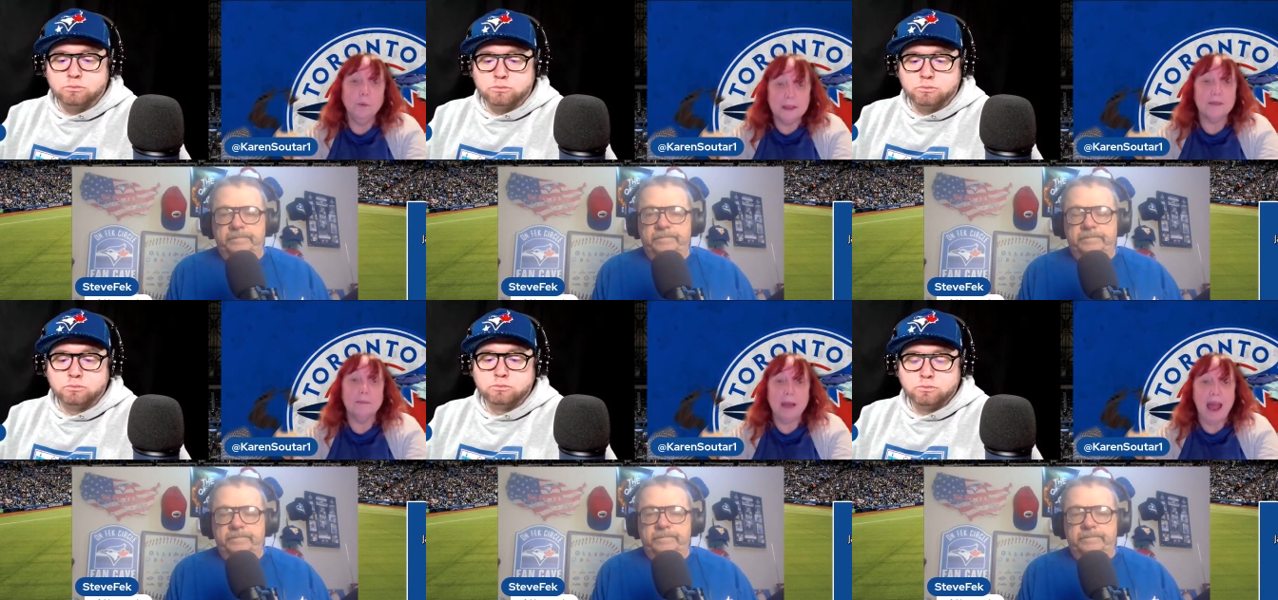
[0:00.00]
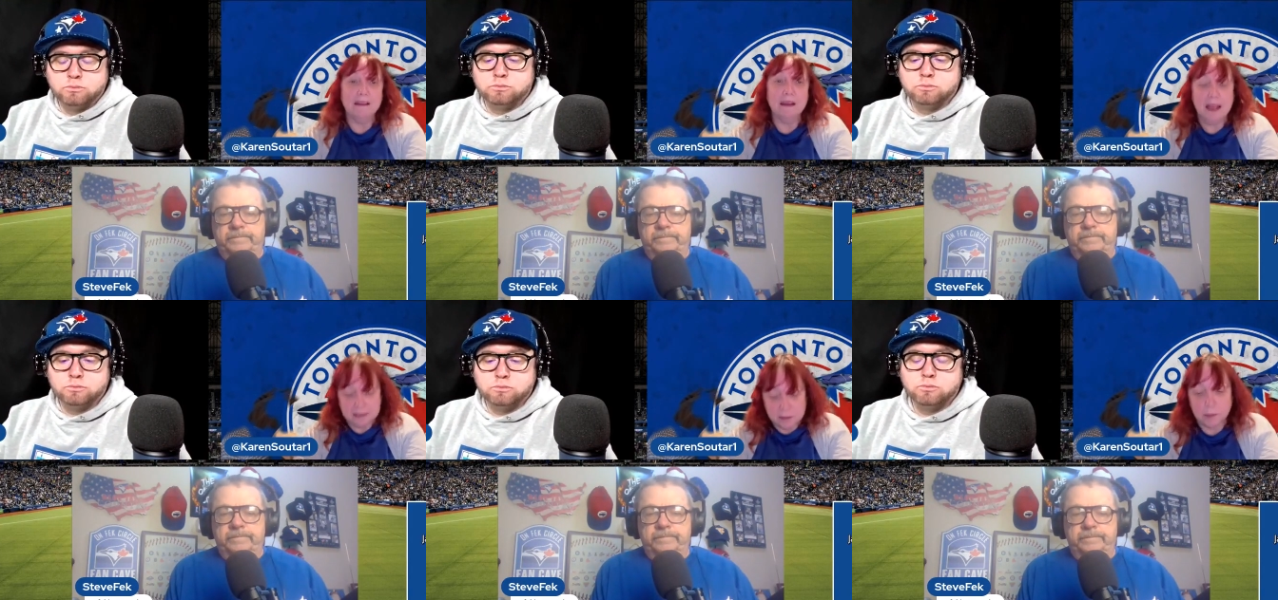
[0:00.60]
Speaker 1: with the bad,
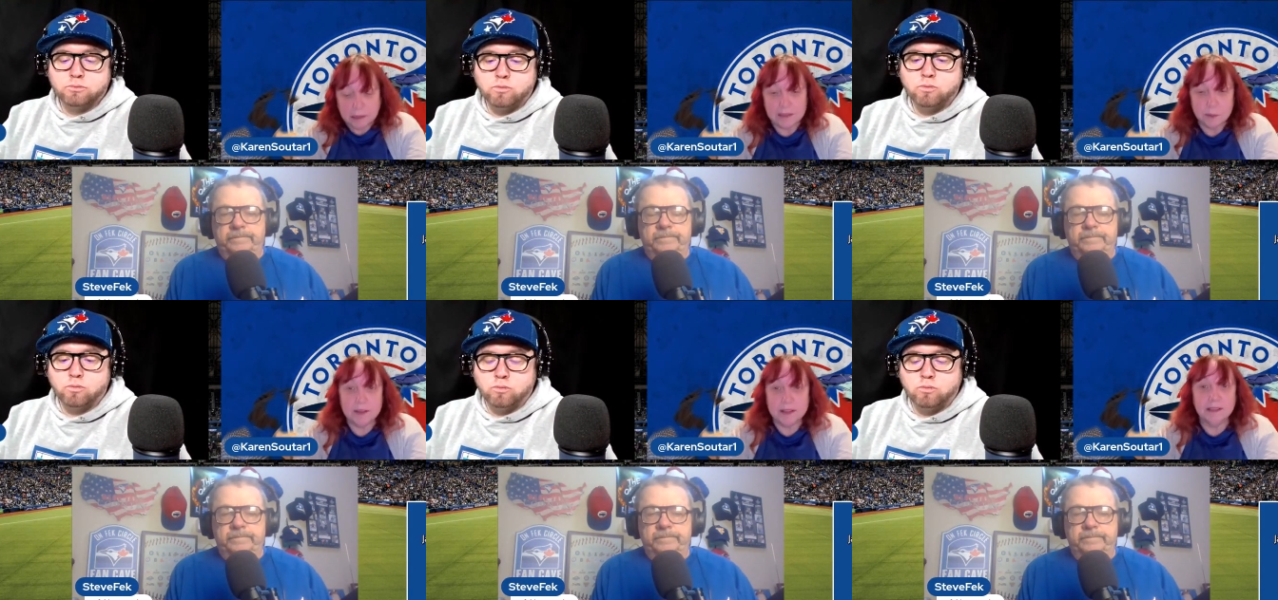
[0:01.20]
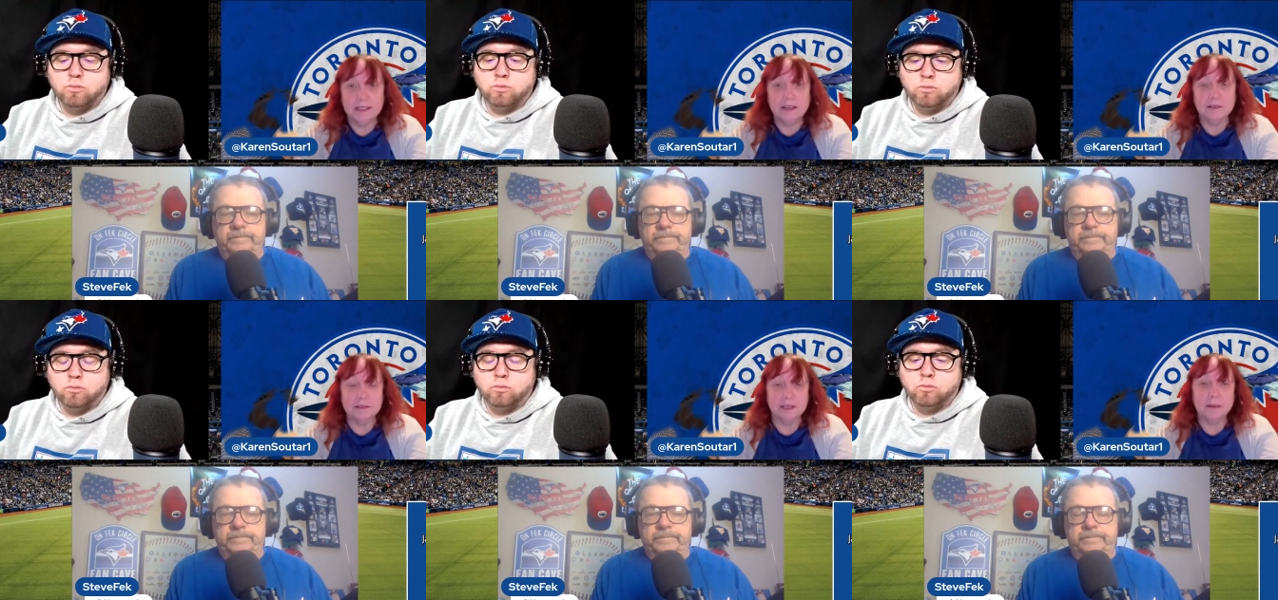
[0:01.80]
as with the
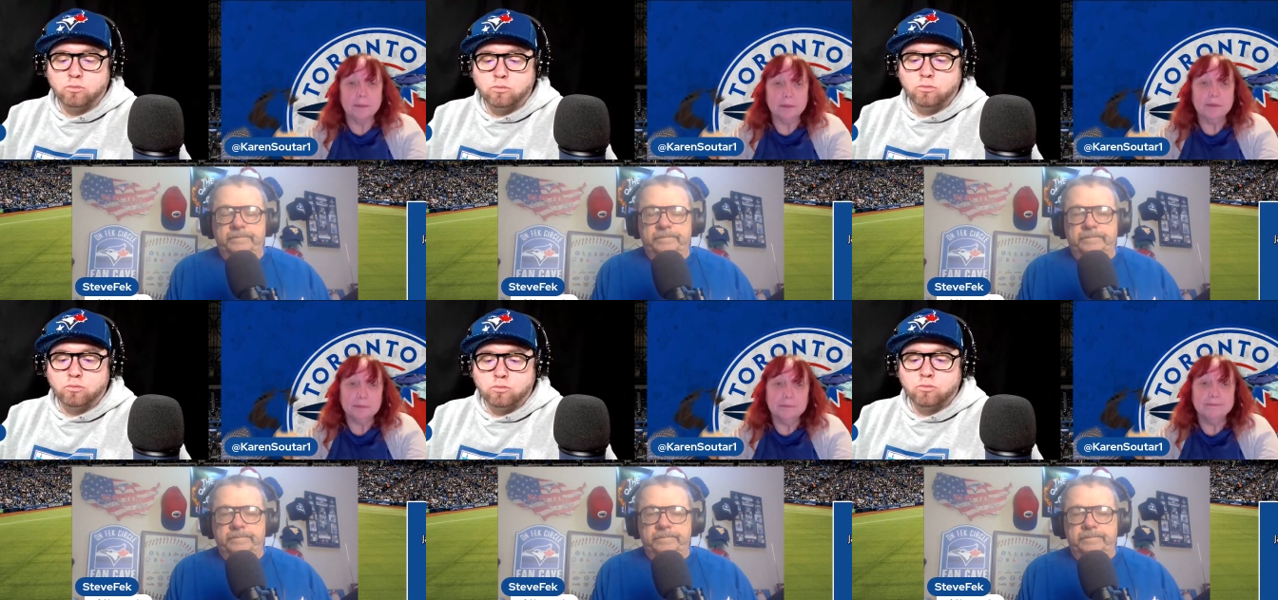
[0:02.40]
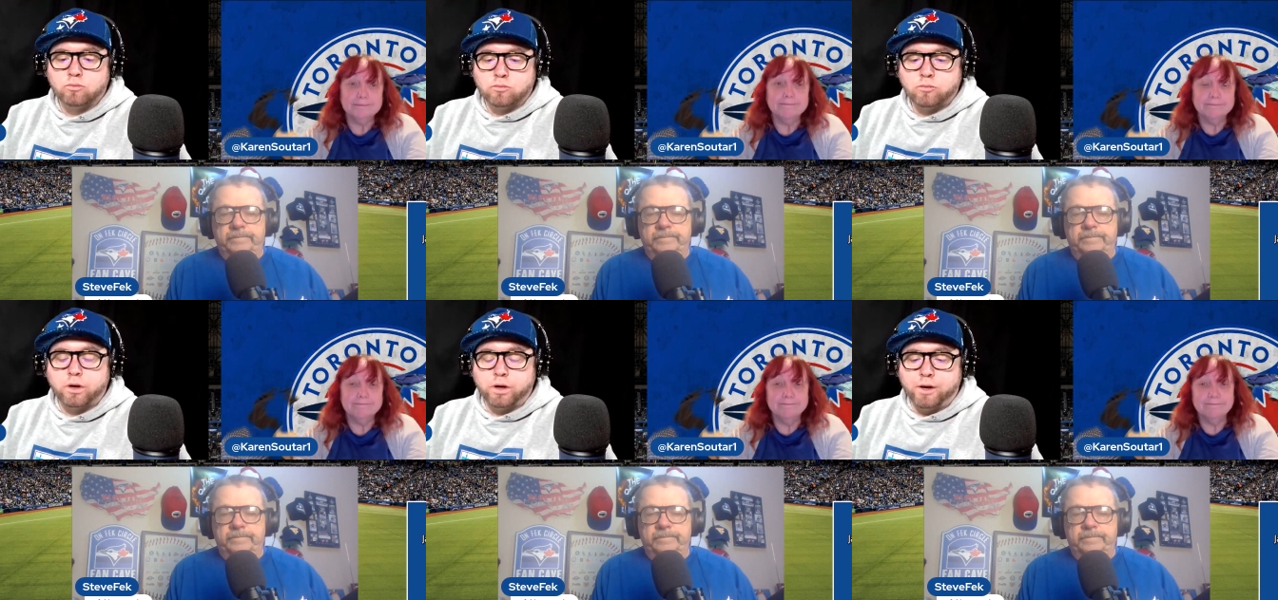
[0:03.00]
leadership.
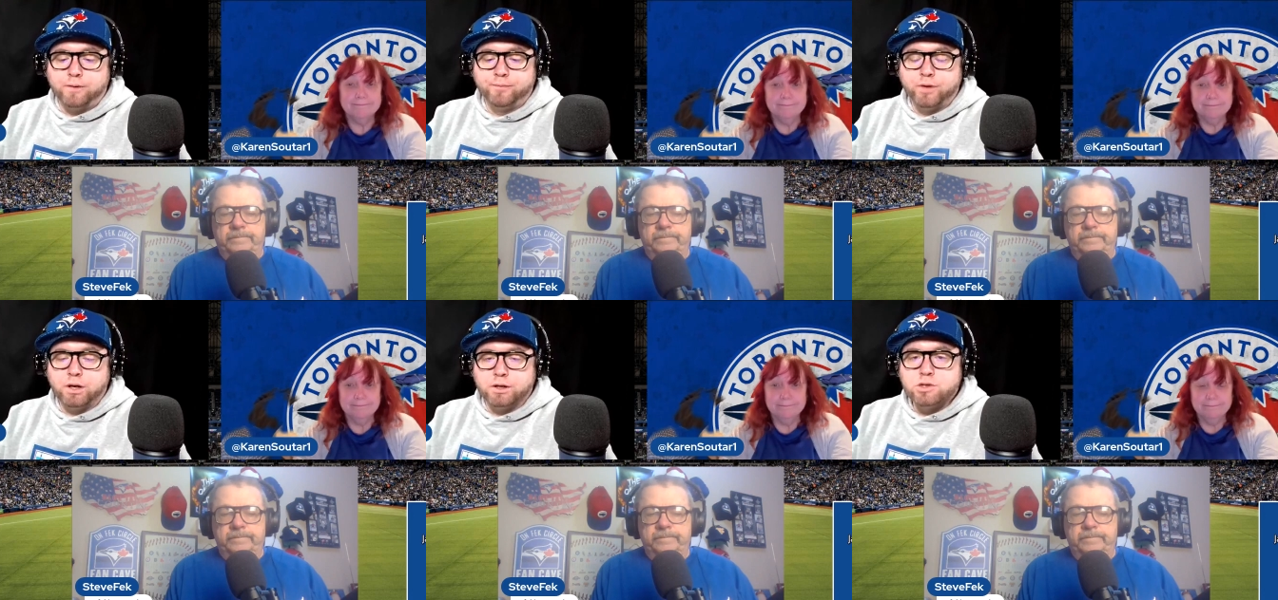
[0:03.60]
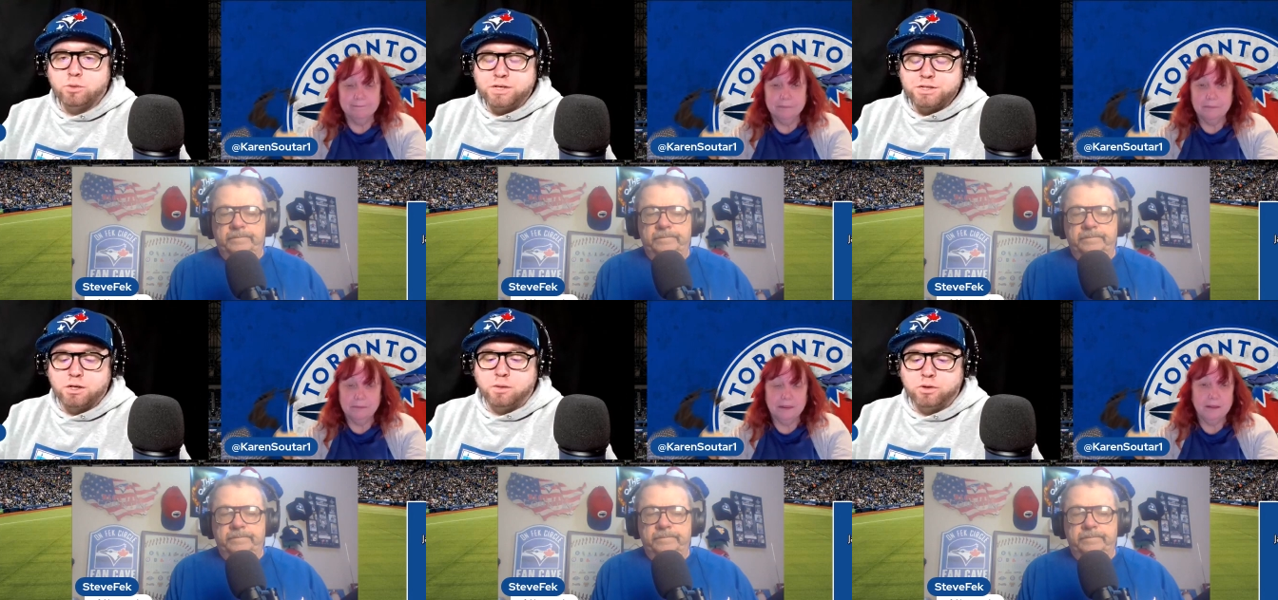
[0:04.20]
Speaker 2: Yeah, yeah. Let's hope he has
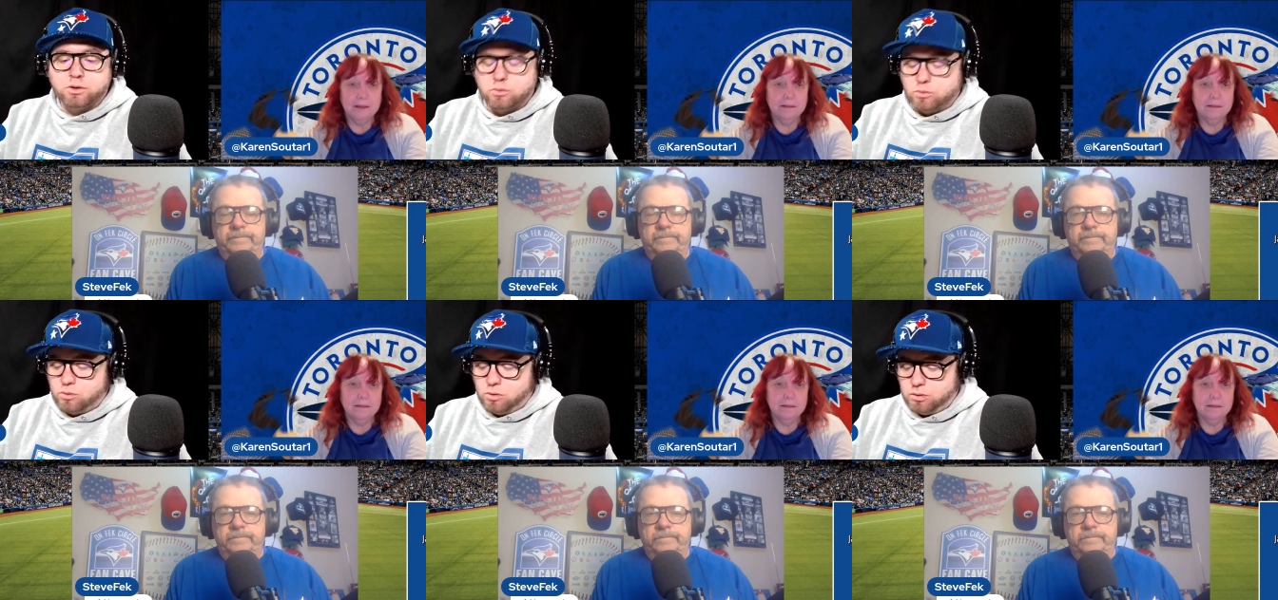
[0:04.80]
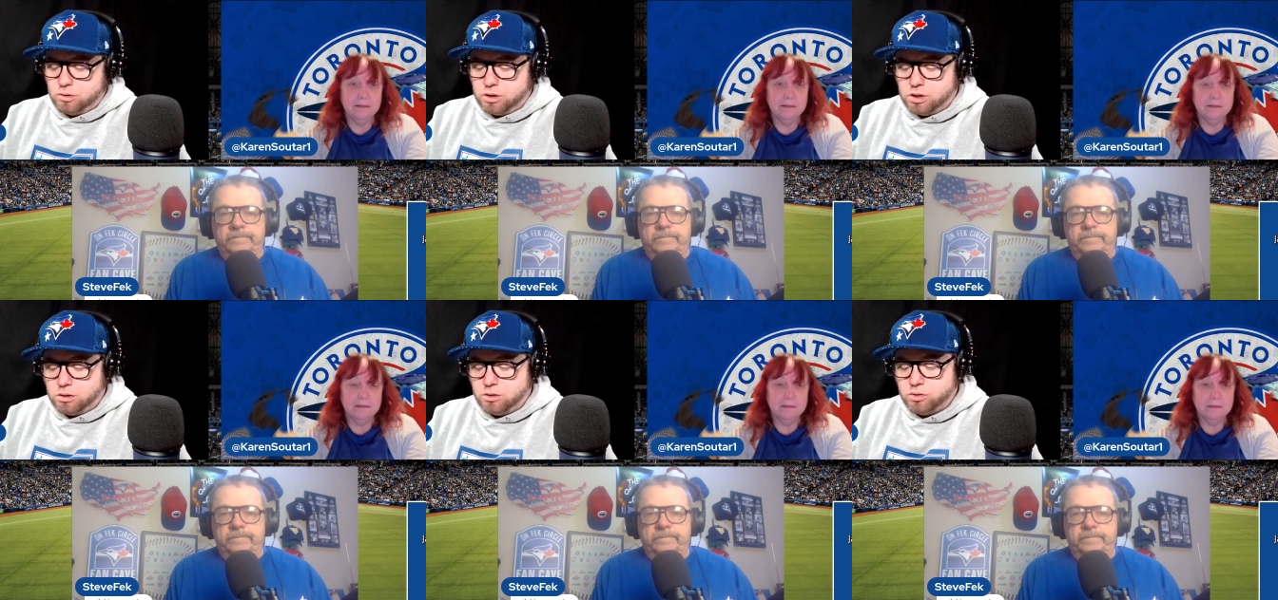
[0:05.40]
a couple of good
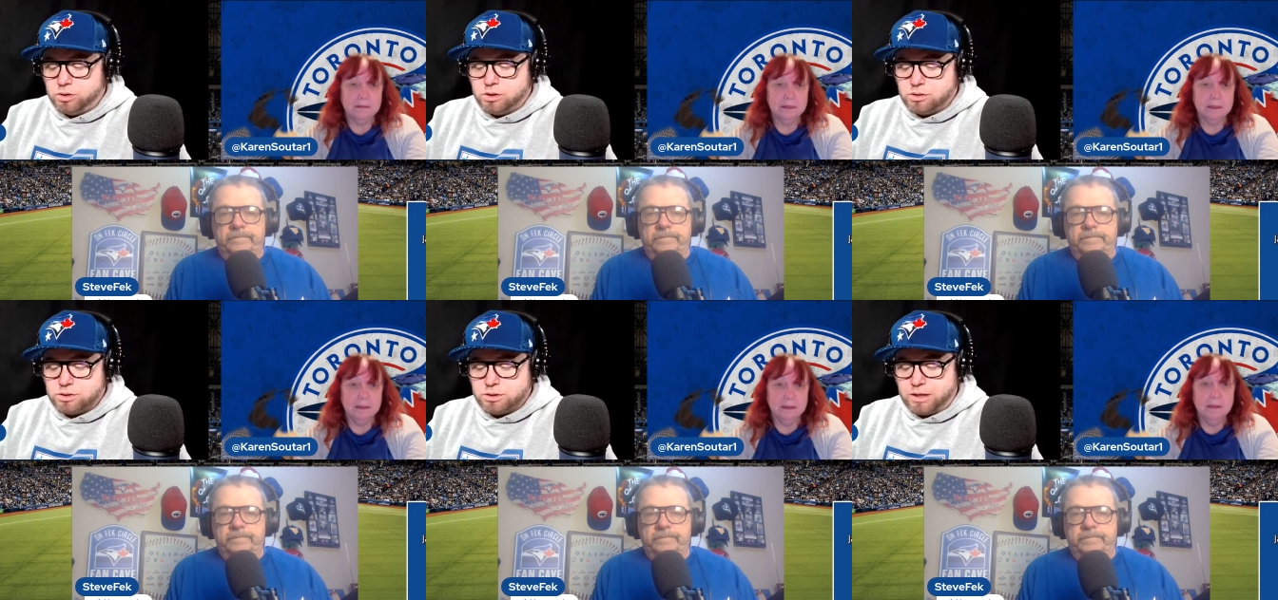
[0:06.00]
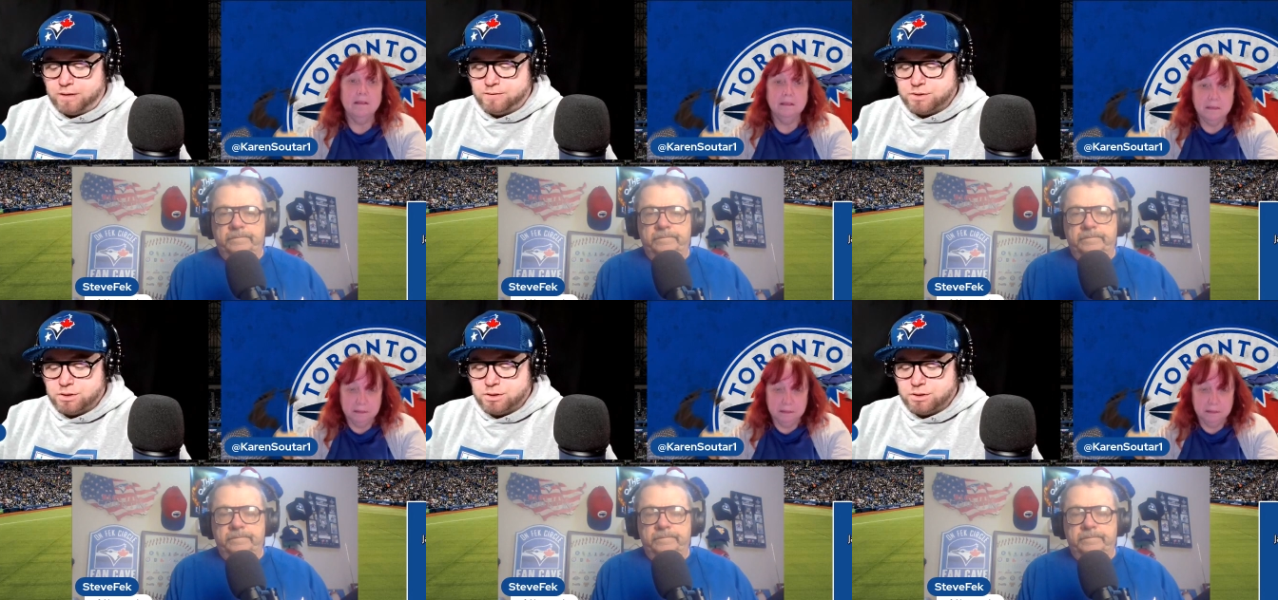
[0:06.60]
good years left.